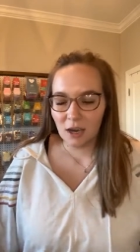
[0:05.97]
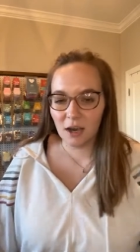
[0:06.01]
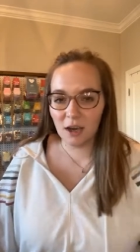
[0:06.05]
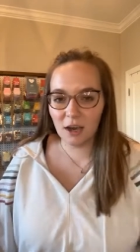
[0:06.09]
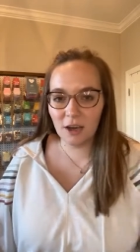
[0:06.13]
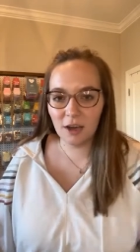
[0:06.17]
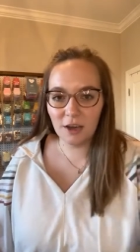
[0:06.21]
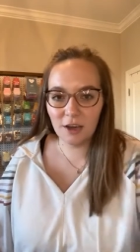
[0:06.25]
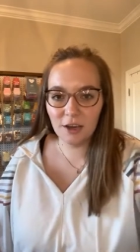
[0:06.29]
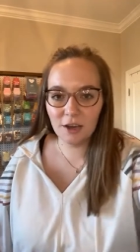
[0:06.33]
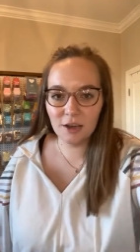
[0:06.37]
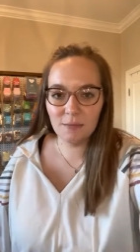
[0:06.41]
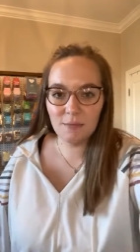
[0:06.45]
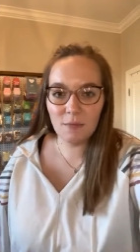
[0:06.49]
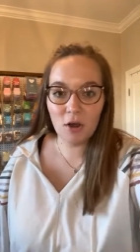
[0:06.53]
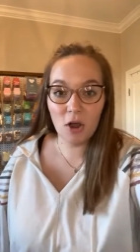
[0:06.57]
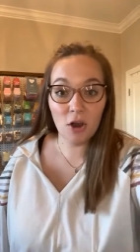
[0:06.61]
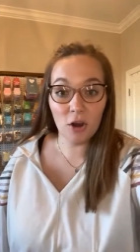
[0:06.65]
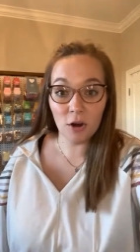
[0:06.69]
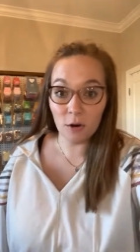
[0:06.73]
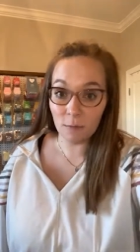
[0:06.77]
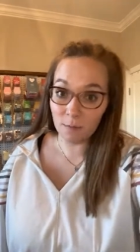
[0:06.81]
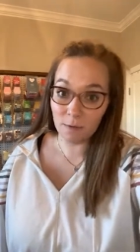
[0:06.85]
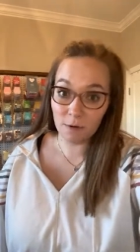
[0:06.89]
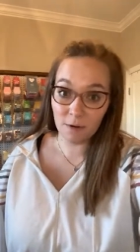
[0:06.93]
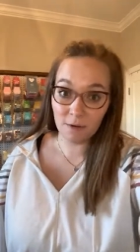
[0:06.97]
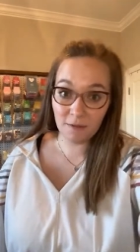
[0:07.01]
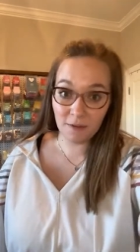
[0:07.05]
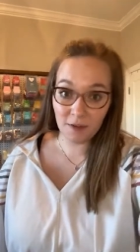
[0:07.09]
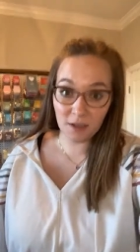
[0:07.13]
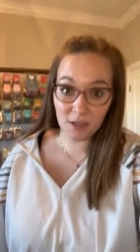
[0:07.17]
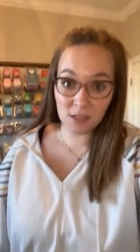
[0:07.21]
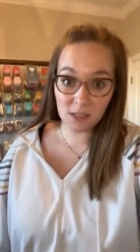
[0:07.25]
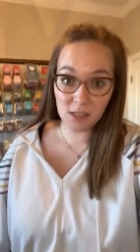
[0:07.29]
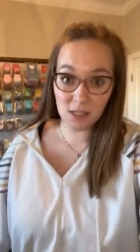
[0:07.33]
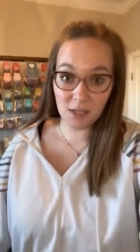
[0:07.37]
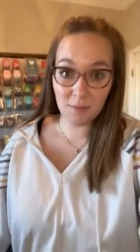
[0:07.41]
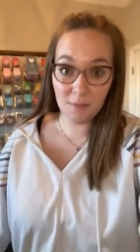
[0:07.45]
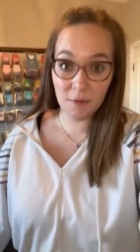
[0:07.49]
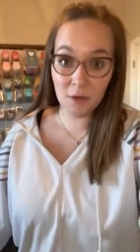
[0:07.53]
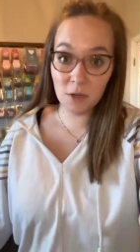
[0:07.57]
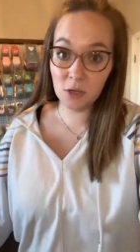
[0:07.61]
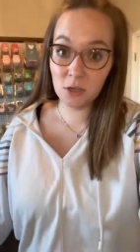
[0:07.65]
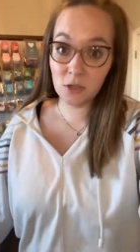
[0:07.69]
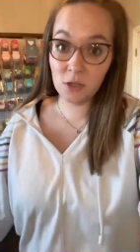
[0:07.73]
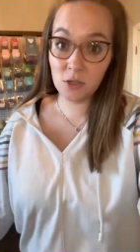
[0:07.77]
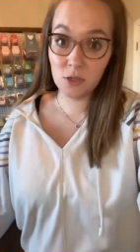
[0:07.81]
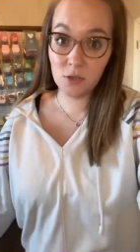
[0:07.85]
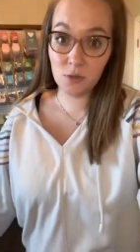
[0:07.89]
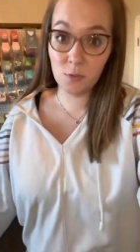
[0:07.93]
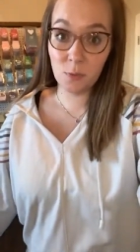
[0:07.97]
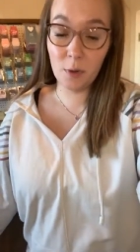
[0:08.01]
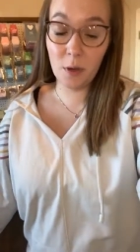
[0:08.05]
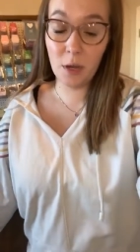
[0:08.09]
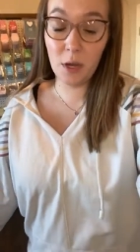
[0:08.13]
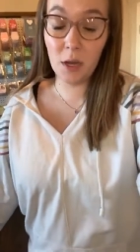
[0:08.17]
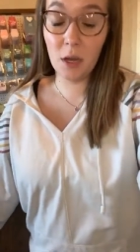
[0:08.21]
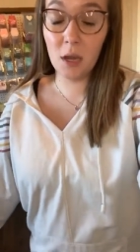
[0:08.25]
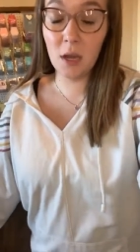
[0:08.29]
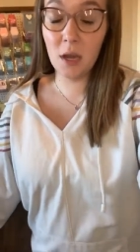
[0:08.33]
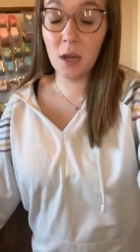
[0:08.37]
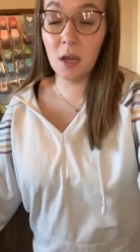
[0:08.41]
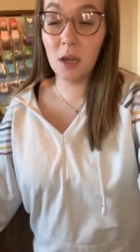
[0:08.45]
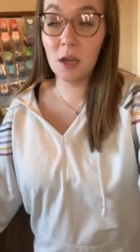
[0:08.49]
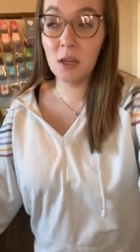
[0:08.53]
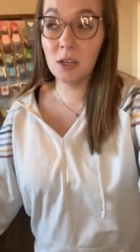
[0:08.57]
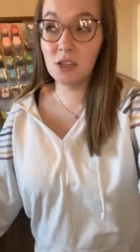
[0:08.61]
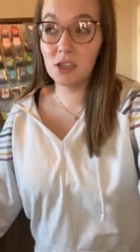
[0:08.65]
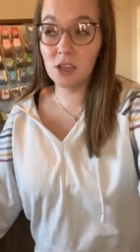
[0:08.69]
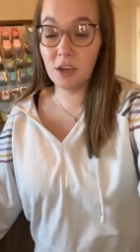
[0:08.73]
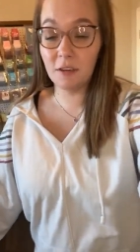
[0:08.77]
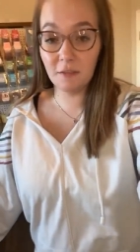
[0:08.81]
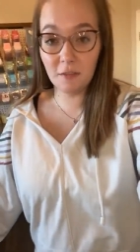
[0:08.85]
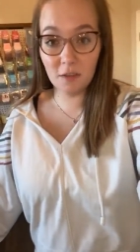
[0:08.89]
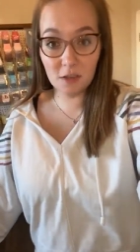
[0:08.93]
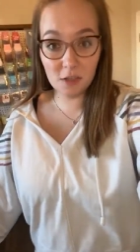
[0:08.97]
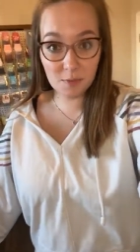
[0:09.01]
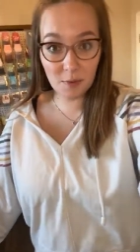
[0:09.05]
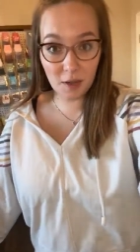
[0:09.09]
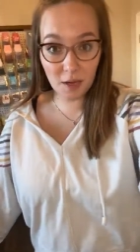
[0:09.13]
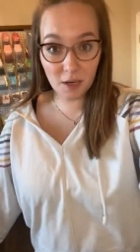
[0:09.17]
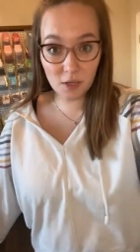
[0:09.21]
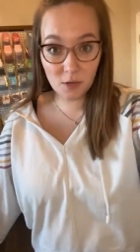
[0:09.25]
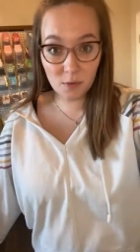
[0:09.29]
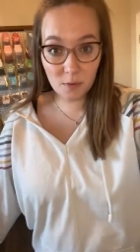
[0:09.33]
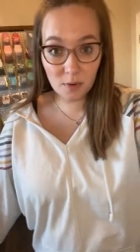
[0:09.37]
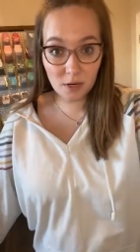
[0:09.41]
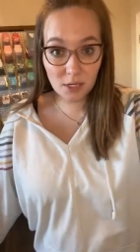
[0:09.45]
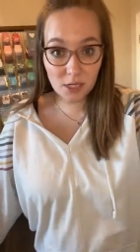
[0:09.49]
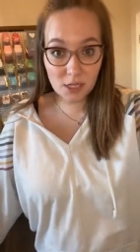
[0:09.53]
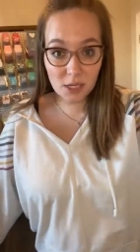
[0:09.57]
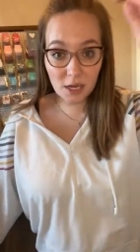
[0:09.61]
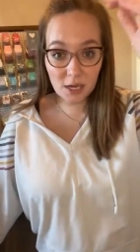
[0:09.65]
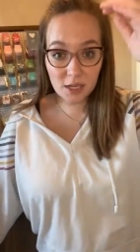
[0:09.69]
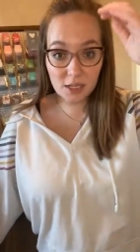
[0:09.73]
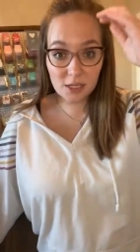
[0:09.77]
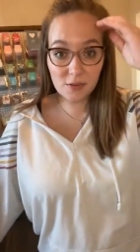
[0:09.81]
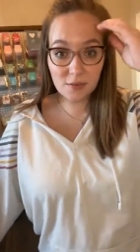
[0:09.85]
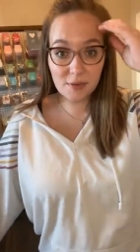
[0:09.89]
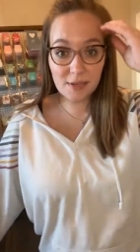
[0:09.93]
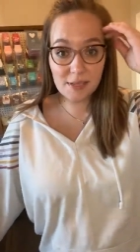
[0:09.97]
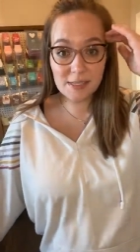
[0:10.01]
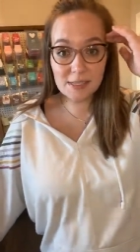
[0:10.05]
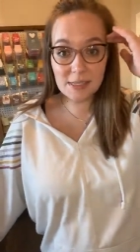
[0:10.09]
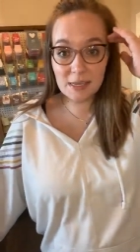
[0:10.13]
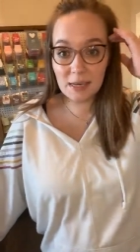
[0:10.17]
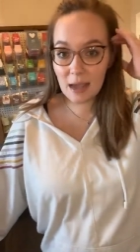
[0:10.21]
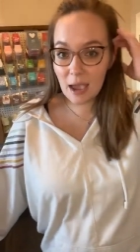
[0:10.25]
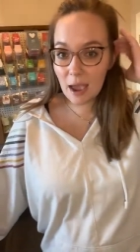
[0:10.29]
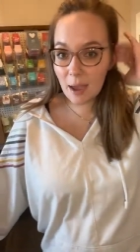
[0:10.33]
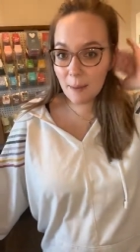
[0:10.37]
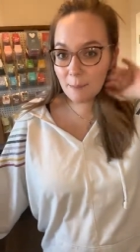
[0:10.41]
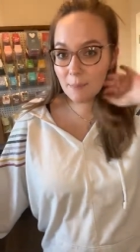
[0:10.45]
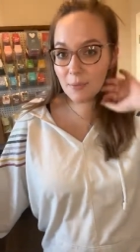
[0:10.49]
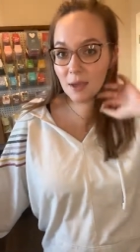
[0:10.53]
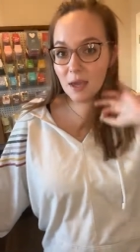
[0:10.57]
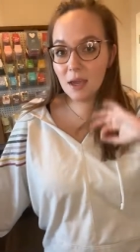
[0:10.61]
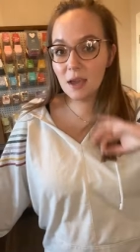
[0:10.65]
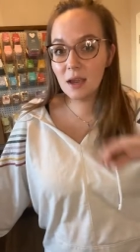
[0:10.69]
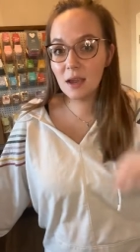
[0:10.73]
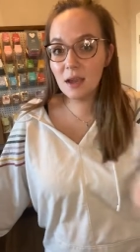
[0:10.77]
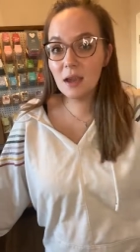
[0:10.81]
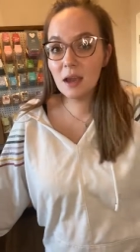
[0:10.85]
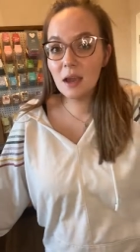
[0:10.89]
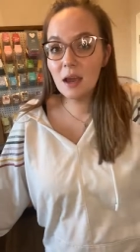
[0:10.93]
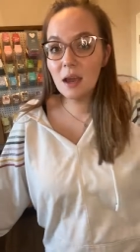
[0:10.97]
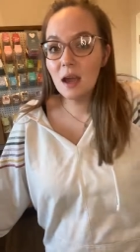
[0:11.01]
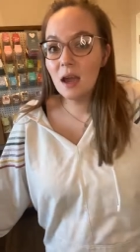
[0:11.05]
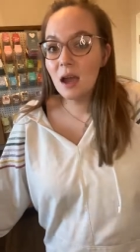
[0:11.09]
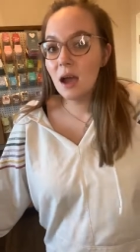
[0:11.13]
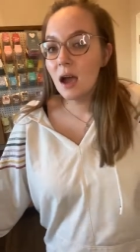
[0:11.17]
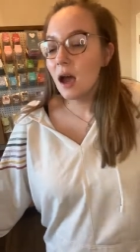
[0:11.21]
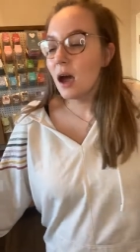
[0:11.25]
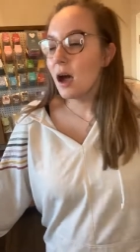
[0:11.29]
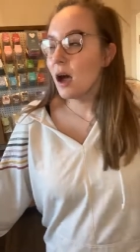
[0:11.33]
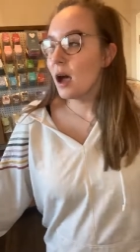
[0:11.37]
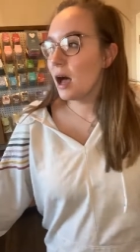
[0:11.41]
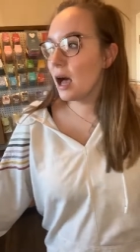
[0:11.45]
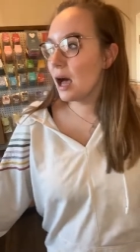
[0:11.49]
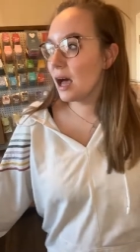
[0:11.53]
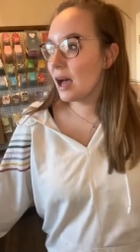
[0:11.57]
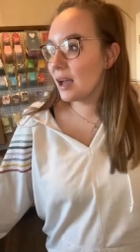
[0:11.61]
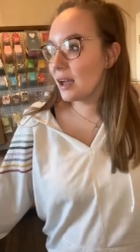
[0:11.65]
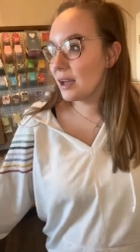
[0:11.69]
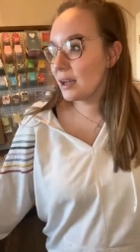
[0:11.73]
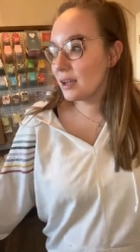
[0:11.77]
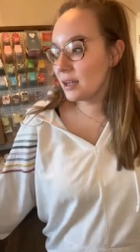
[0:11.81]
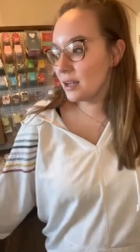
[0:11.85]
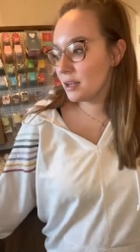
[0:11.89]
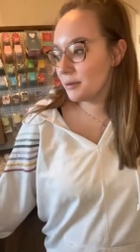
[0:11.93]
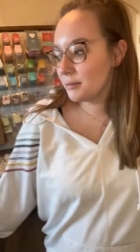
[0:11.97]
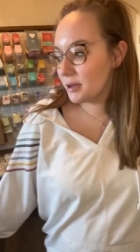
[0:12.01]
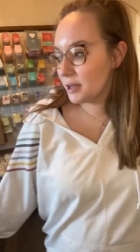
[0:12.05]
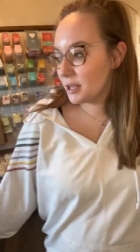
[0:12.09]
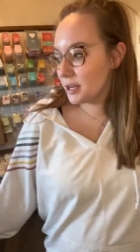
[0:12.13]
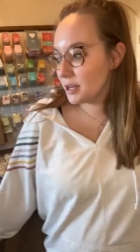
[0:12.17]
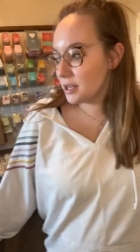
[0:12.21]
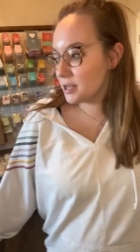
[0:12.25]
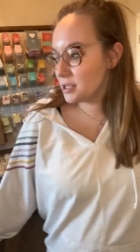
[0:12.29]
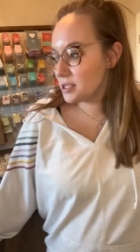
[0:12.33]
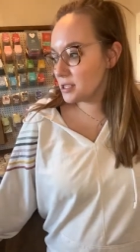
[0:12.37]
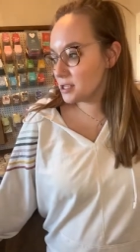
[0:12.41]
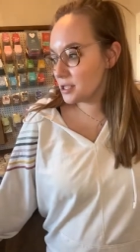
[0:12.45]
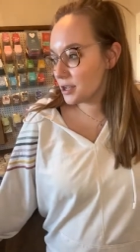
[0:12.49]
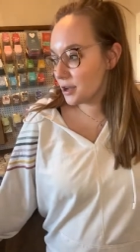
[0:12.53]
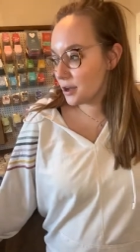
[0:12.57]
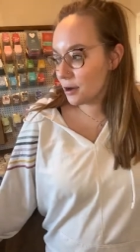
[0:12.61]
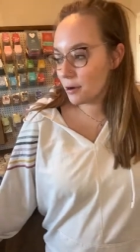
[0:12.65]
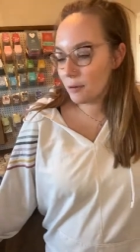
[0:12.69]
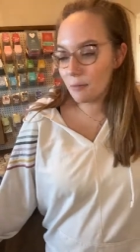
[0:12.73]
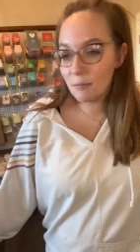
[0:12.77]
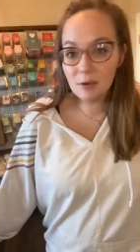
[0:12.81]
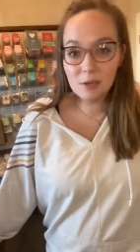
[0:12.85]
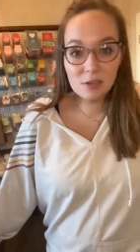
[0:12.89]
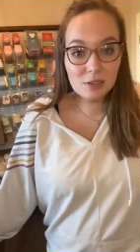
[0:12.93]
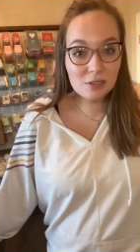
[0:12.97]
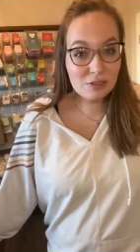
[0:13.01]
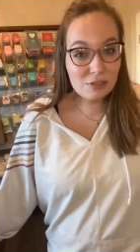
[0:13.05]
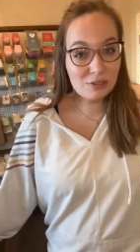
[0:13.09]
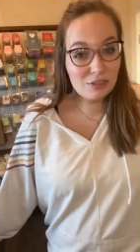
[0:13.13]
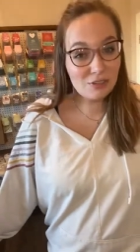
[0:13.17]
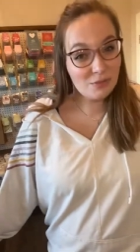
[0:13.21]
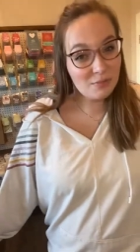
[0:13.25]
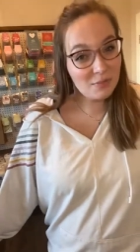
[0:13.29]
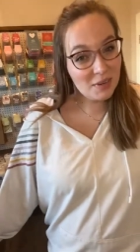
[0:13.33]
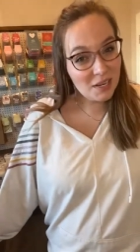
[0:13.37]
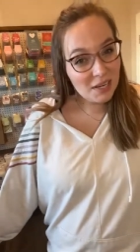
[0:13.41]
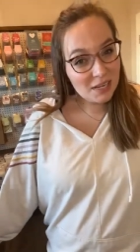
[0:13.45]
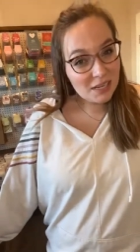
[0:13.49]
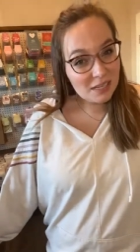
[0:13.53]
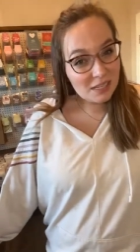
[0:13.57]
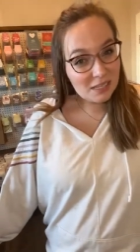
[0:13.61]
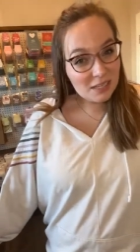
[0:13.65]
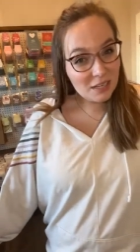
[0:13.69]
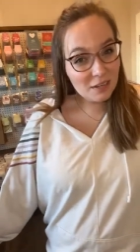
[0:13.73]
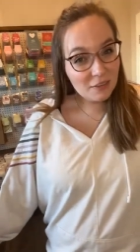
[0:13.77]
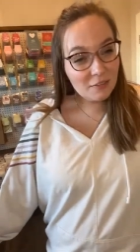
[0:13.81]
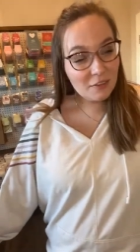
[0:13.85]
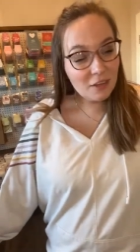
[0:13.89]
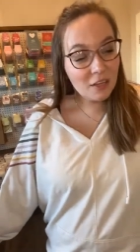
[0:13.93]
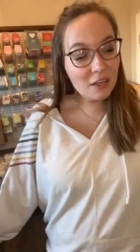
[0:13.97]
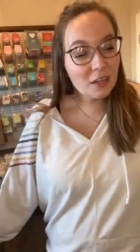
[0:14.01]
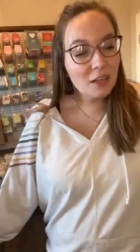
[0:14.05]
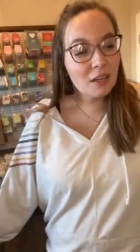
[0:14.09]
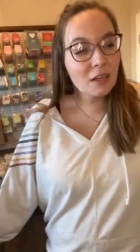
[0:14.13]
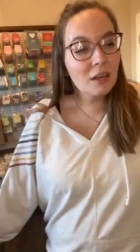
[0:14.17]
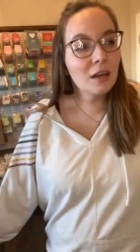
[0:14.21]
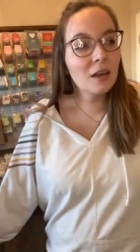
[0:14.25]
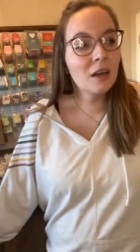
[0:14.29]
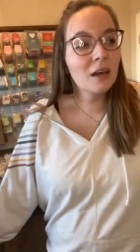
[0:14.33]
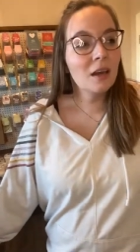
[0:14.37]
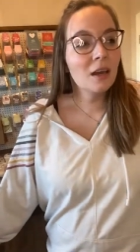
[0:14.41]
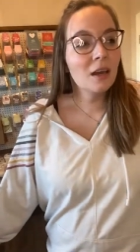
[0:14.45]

Um, Harper fell asleep in her swing. Jeff goes back to work tonight, so he's napping. I am getting some social media stuff done.